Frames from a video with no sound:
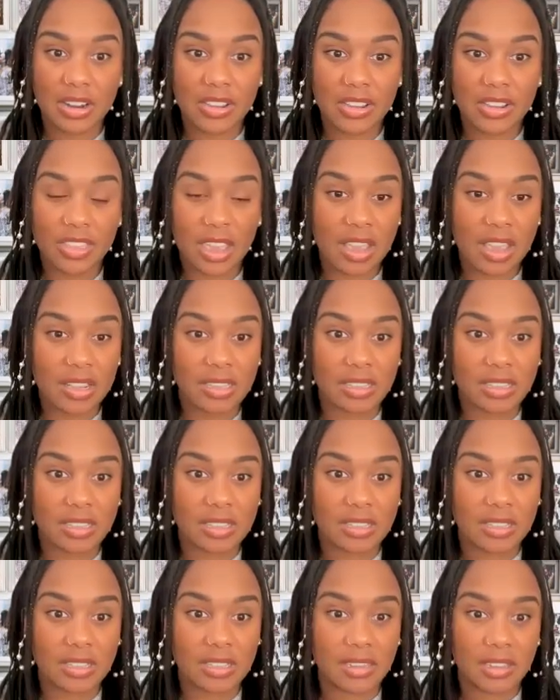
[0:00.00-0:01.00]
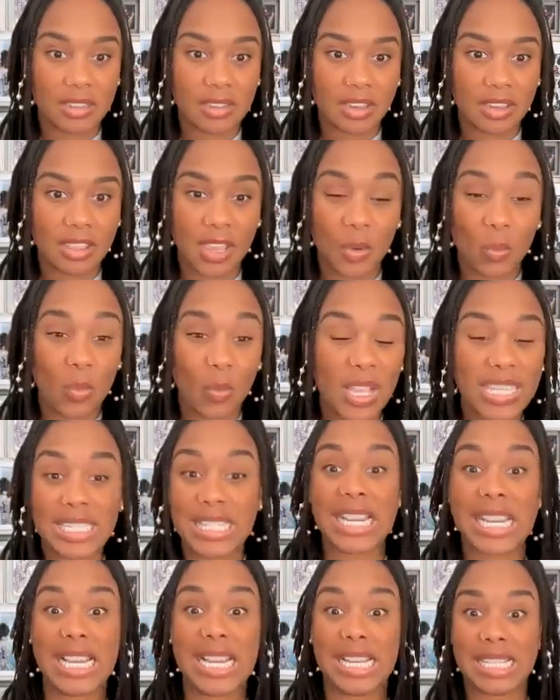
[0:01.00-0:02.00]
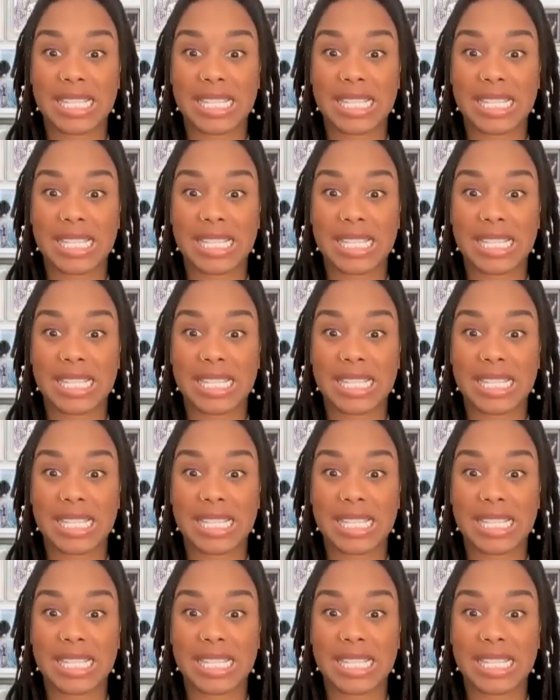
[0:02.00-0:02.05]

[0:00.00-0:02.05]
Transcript: thoughts on what's next?